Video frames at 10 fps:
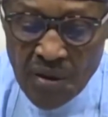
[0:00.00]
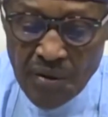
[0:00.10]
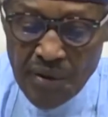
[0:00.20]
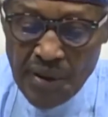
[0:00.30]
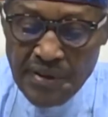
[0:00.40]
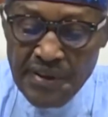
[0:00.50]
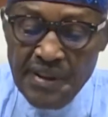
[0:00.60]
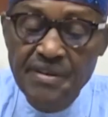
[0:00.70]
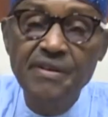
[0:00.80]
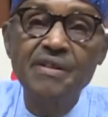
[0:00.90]
To
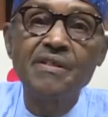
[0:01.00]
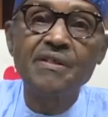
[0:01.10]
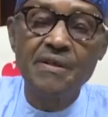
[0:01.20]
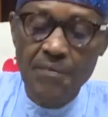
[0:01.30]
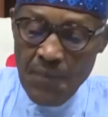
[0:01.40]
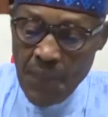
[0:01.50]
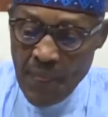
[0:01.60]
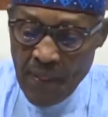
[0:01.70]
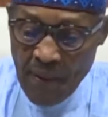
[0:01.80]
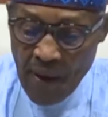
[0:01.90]
address this,
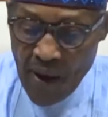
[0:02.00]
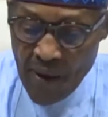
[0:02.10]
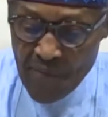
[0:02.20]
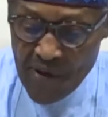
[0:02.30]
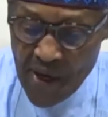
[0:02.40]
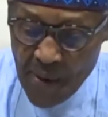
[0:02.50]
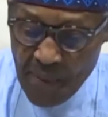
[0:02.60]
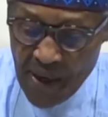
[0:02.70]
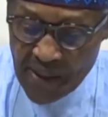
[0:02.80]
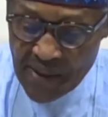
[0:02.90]
I am
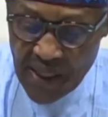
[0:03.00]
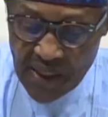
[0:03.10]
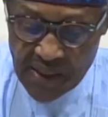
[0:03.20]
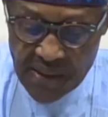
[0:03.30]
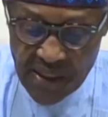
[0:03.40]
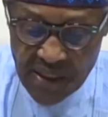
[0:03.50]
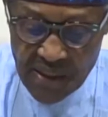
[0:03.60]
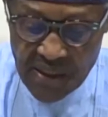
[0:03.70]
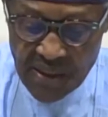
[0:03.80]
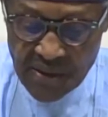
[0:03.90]
hereby directing
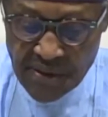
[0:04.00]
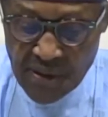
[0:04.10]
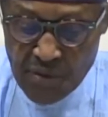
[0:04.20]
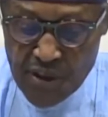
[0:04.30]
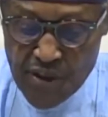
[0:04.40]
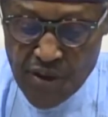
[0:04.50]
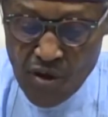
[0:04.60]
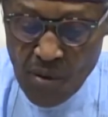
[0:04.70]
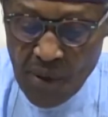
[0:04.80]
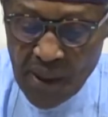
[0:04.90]
the Ministry
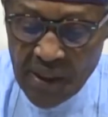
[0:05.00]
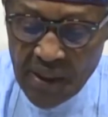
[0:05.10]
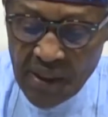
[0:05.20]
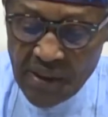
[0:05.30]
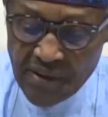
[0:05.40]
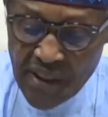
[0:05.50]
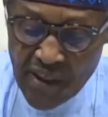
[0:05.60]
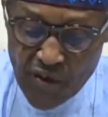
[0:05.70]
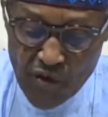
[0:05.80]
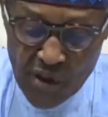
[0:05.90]
of Agriculture
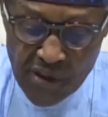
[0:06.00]
and Rural